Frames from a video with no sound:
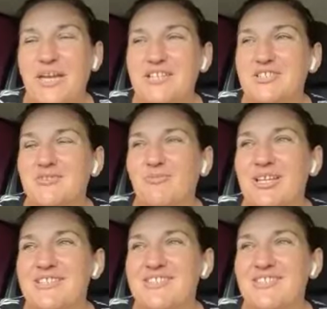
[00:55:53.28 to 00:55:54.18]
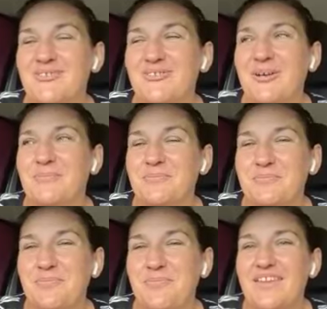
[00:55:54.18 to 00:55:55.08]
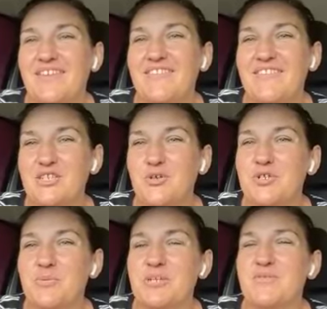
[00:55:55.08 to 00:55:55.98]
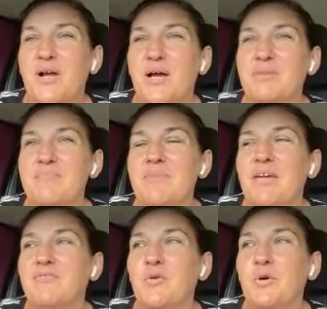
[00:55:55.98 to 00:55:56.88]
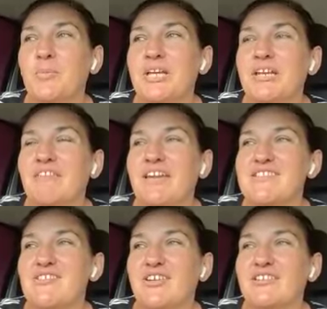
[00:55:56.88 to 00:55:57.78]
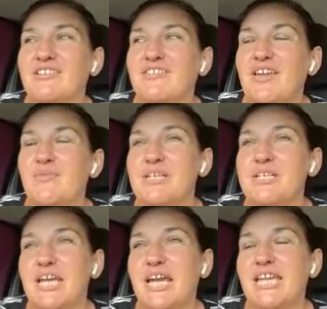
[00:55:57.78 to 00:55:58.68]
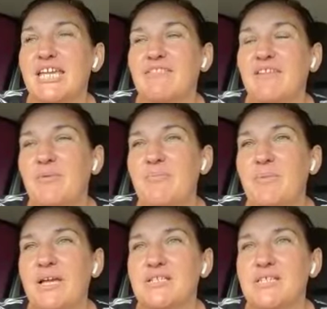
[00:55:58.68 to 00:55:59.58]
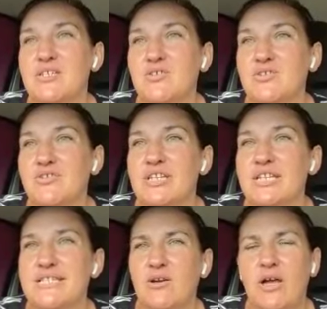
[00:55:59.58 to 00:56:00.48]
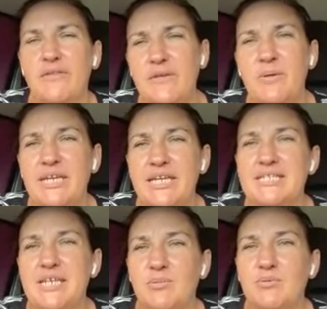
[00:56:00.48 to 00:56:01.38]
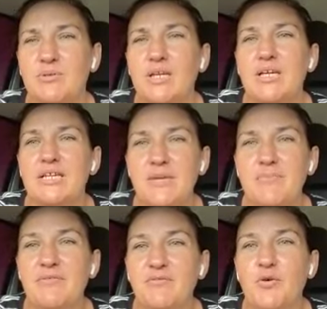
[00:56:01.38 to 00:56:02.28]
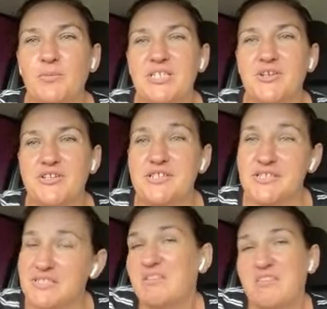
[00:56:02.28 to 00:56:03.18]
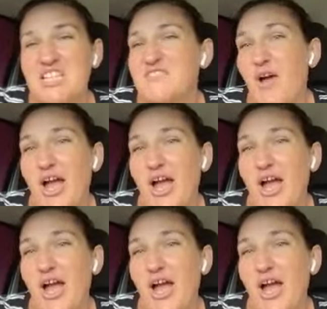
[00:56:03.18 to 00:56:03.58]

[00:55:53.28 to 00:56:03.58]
a patient once who their doctor prescribed them metformin, and they decided that they wouldn't take it. And they went back to the doctor, and he said, "Oh, I think we need to double your metformin dose." And he's like, "That's